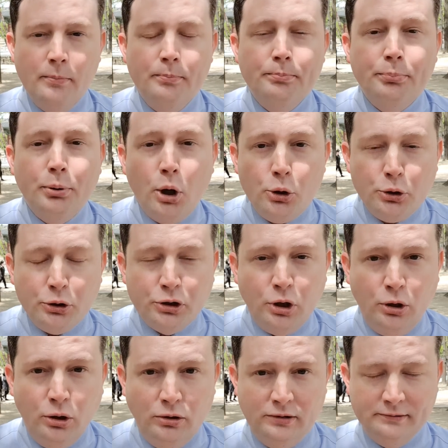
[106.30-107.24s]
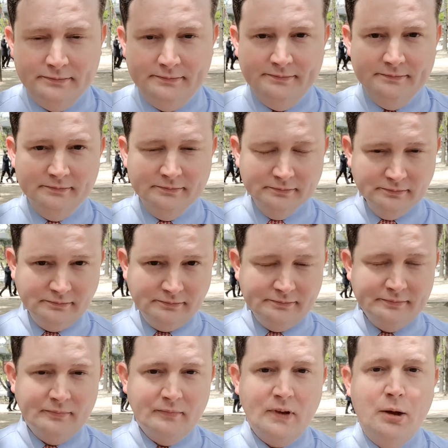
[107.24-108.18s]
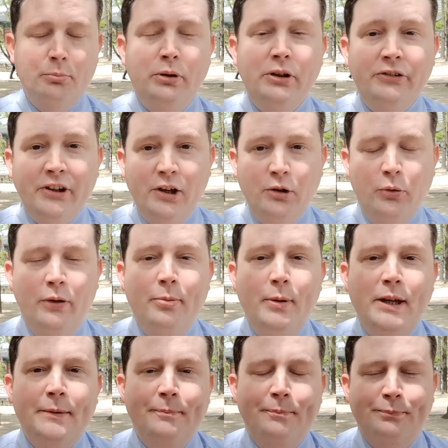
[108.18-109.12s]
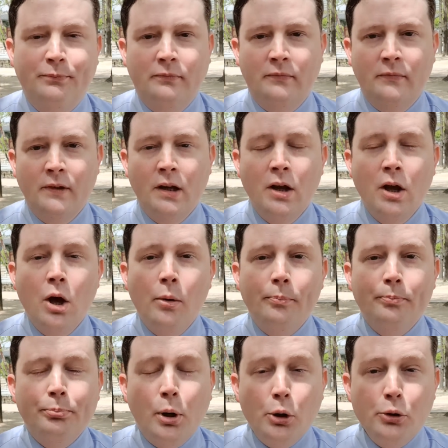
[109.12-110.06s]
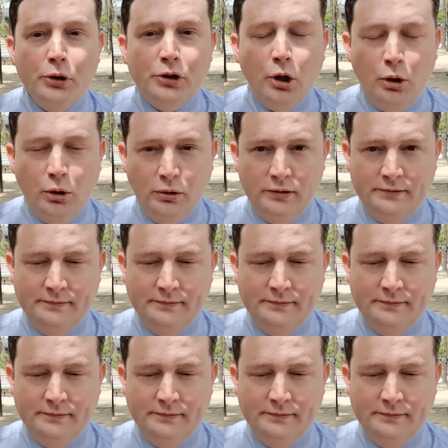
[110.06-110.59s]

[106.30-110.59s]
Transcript: Protocol. Please say it with me. Protocol.